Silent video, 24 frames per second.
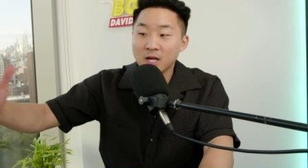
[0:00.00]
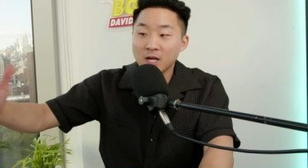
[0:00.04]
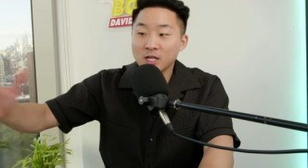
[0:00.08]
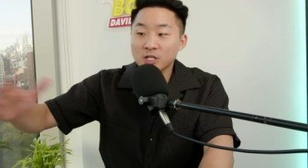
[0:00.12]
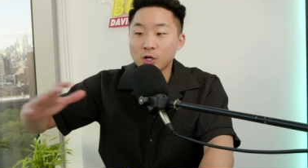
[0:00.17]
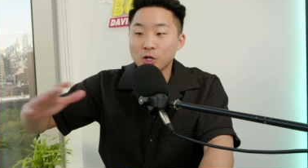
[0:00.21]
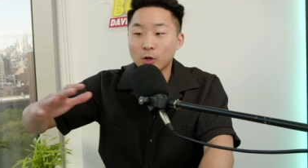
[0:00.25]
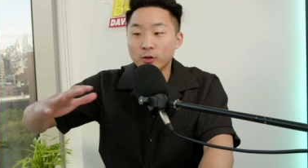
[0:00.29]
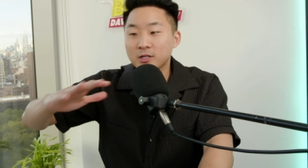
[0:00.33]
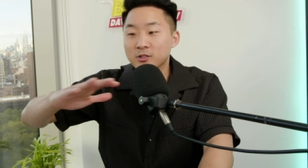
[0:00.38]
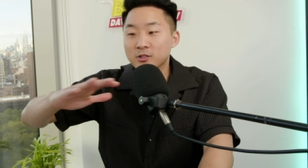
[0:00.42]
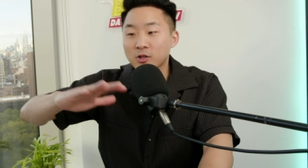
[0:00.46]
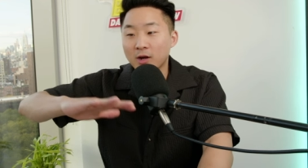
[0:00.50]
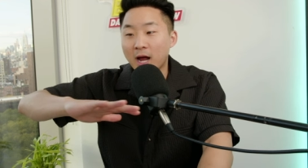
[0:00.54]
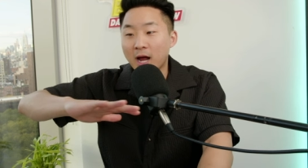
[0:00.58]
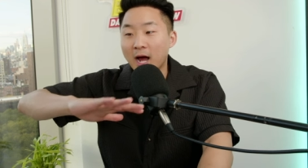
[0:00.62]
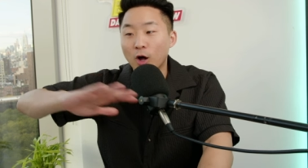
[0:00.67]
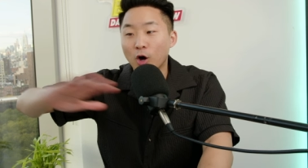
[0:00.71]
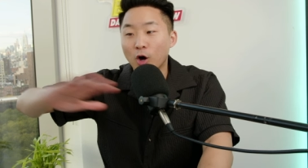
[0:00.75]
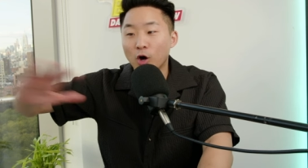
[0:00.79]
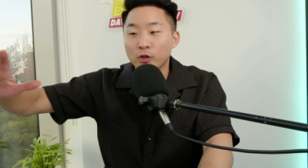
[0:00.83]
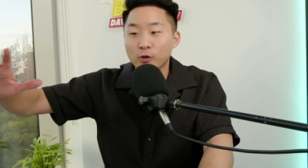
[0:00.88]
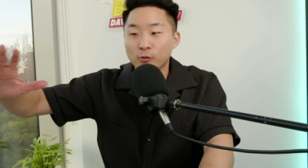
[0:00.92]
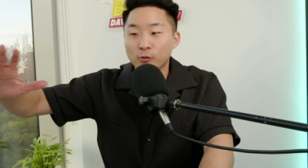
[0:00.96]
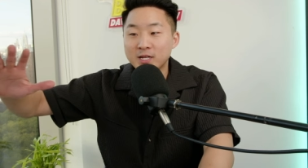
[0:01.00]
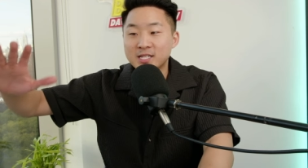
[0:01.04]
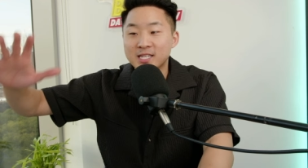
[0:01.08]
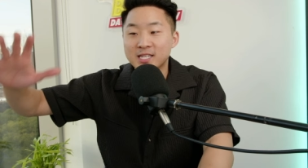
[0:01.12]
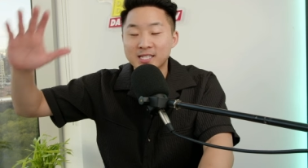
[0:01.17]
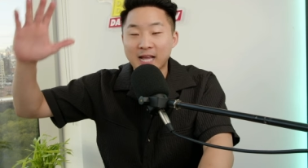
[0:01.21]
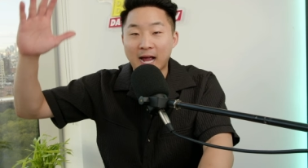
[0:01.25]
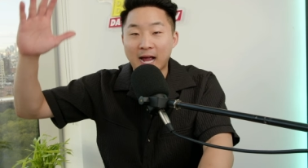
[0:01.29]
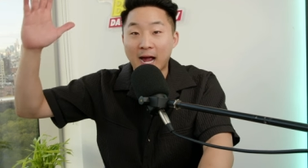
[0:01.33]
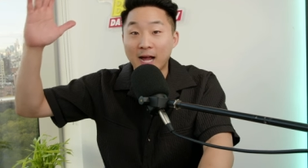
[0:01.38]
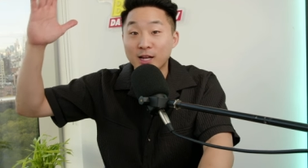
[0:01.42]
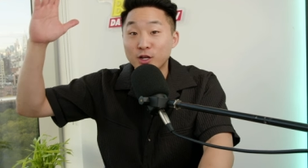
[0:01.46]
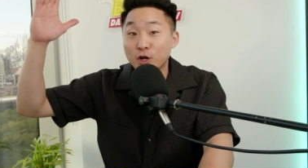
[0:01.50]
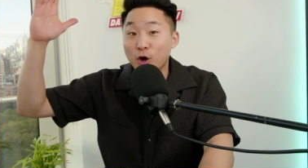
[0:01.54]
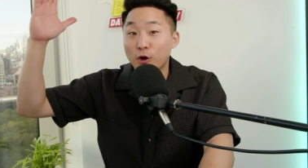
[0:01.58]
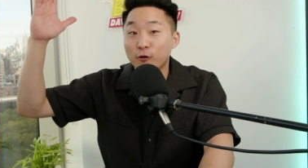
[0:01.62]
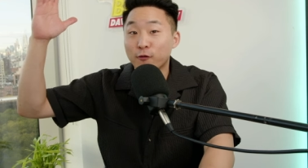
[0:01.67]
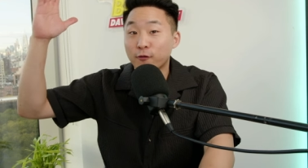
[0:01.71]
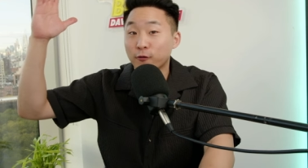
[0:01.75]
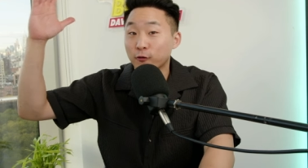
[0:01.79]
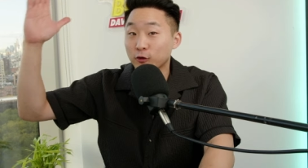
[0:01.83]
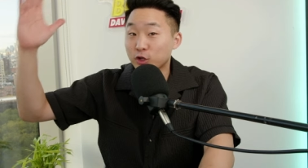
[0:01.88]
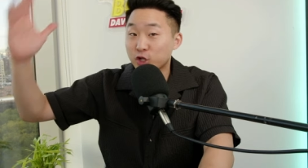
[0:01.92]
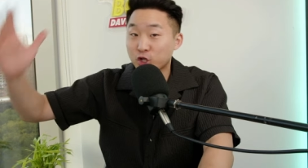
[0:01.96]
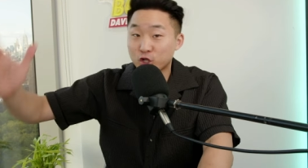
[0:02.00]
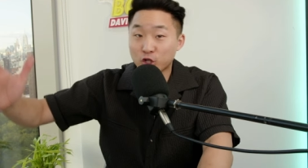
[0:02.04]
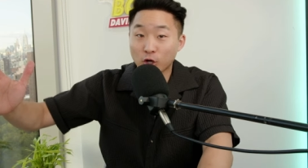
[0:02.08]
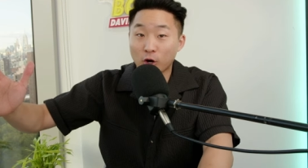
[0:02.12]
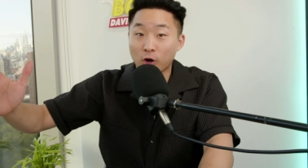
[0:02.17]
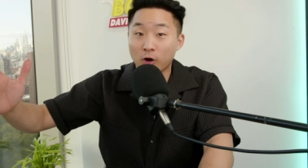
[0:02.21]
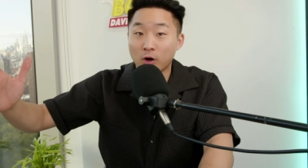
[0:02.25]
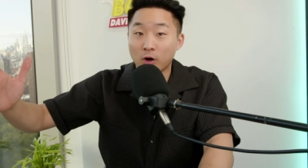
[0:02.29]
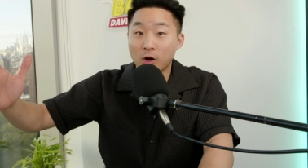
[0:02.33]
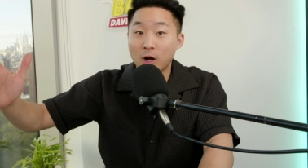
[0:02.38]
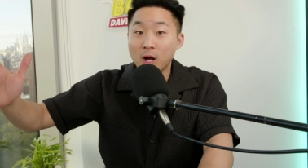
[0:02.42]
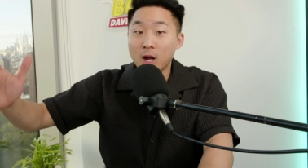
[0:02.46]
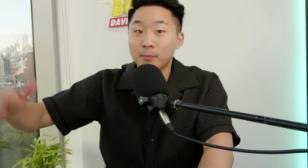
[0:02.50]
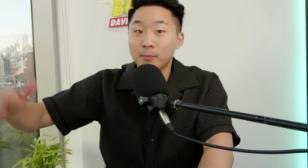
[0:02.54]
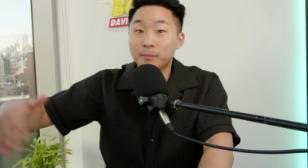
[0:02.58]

So these are not all the reasons I know for sure,